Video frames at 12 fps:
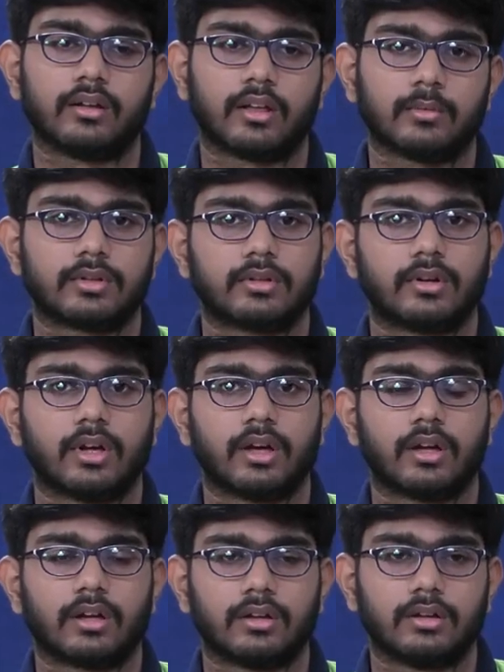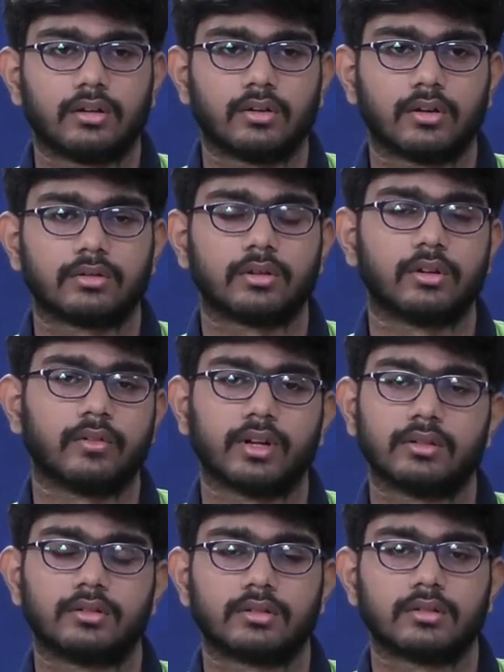in chemistry, I also
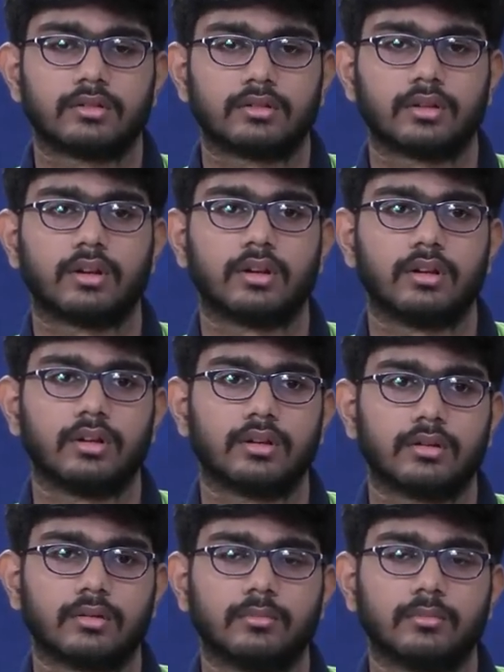revised thoroughly